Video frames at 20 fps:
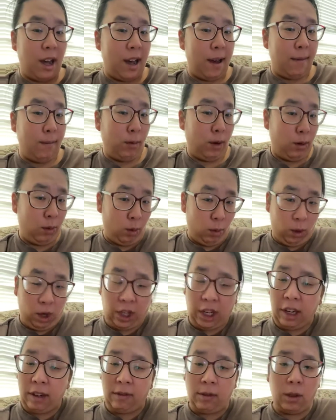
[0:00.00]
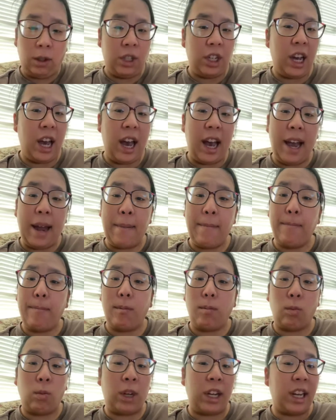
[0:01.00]
we were working full time,
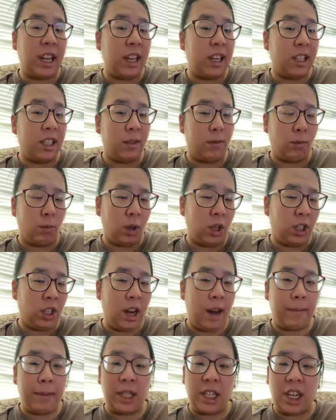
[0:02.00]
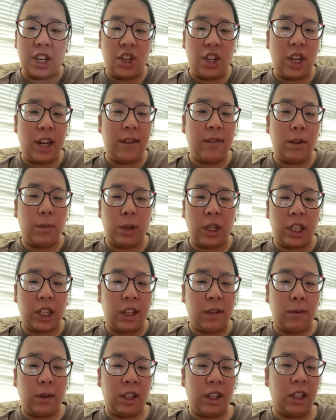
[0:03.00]
we worked opposite shifts,
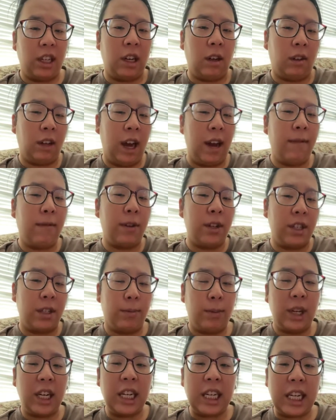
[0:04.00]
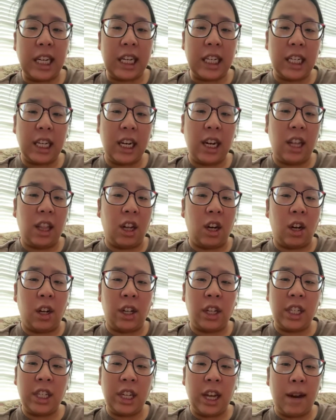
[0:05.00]
life was pretty decent, and then
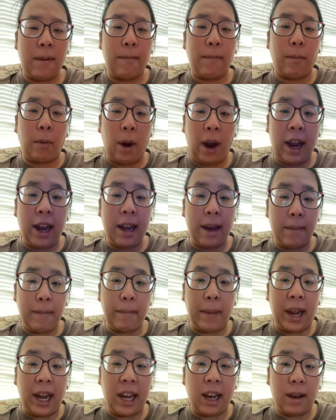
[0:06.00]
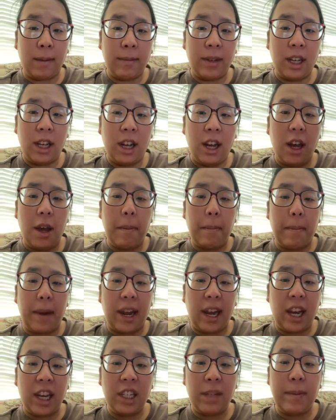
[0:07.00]
all of a sudden, wham, bam,
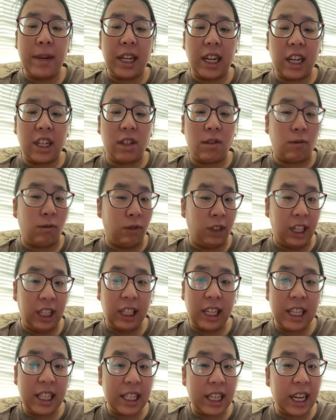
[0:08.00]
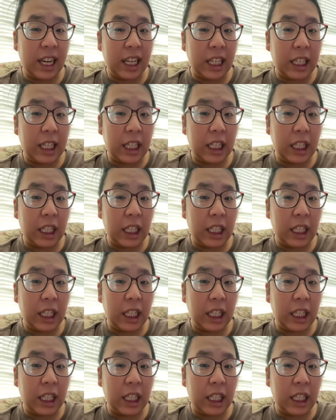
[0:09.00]
my husband gets really sick.